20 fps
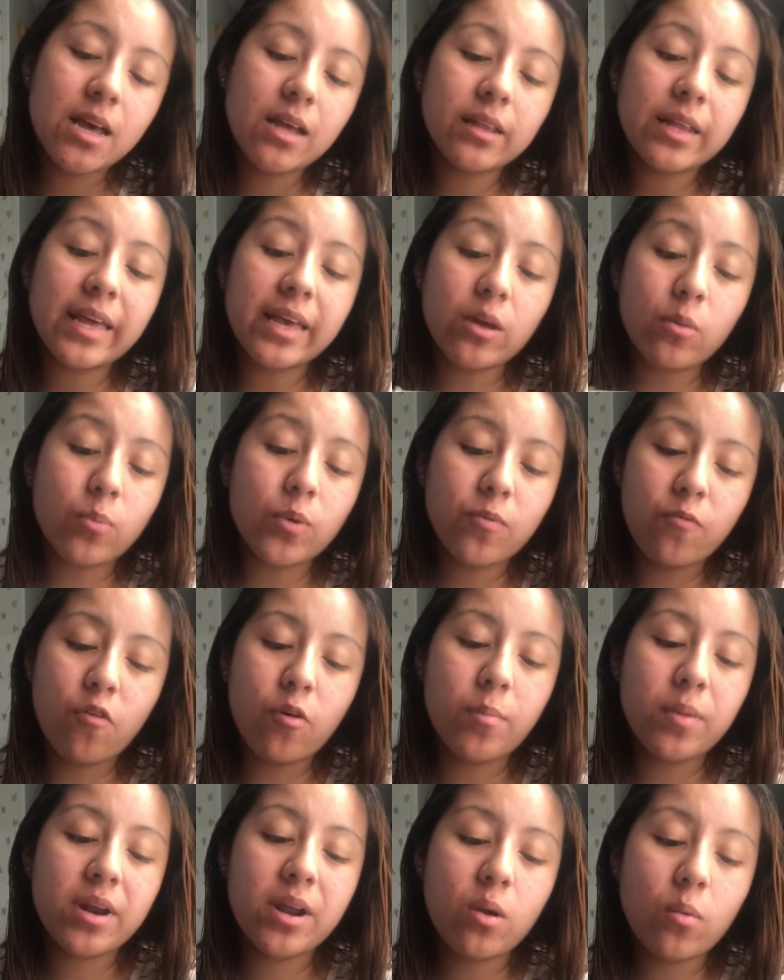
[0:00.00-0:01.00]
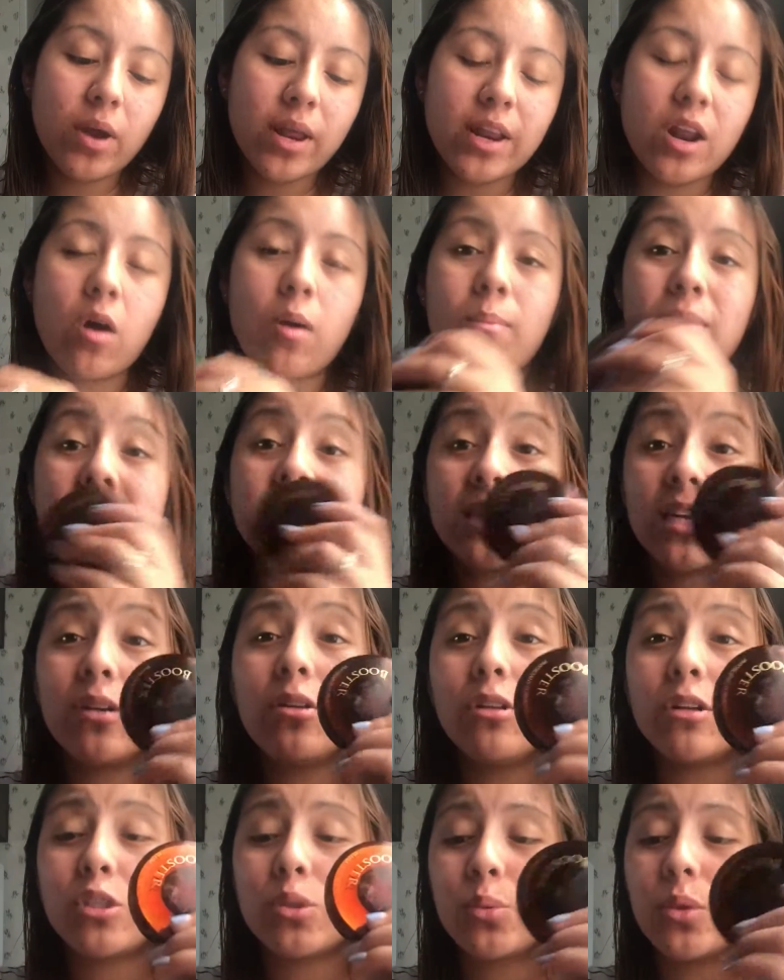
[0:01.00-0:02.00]
like performing it right now on my skin it
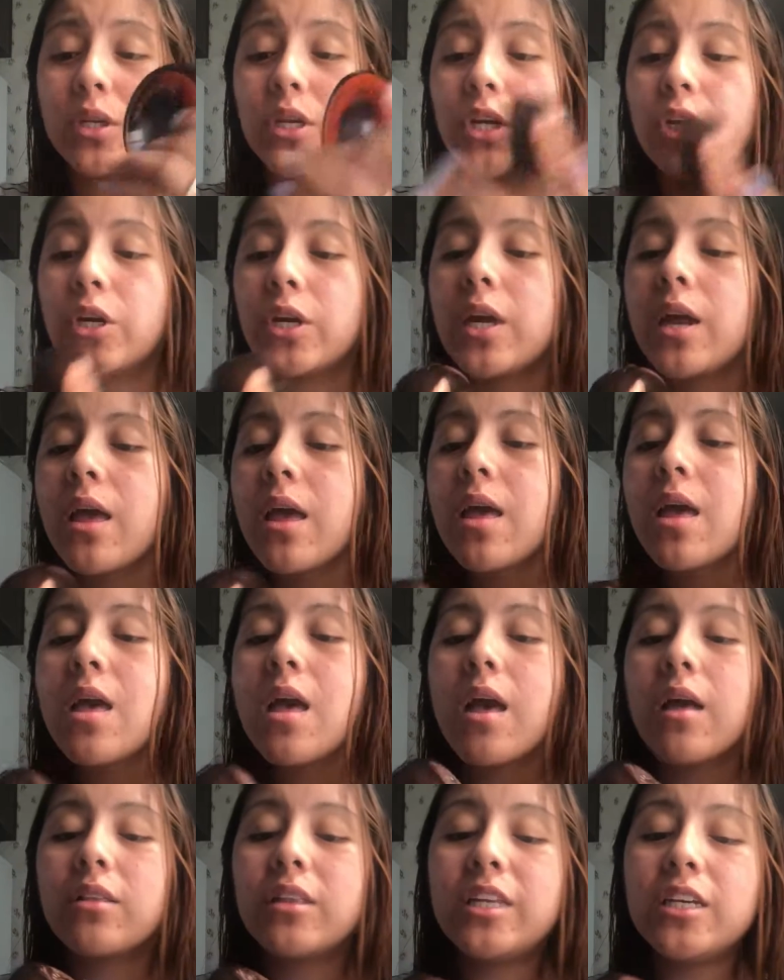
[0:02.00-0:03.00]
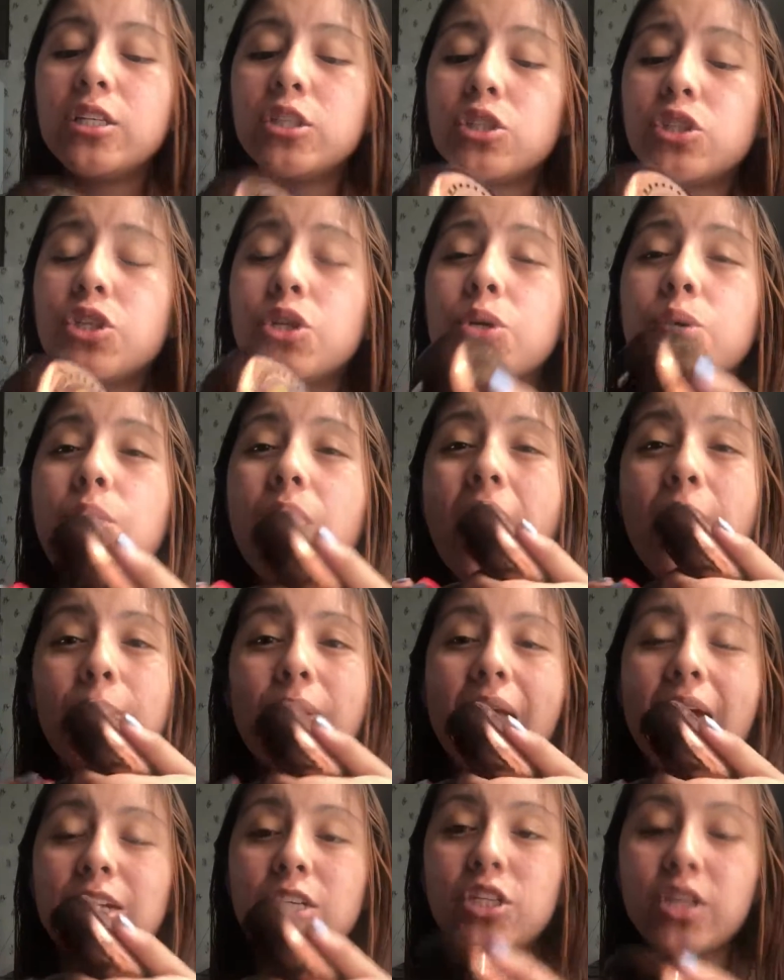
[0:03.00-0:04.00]
looks really good these two i
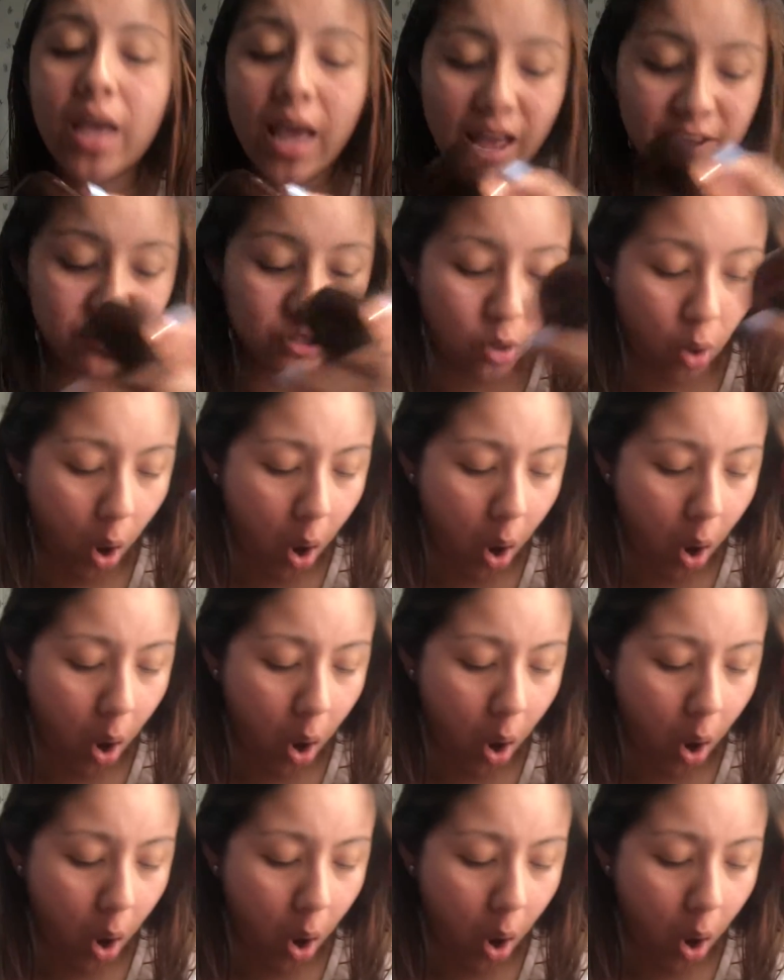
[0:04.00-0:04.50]
would actually have to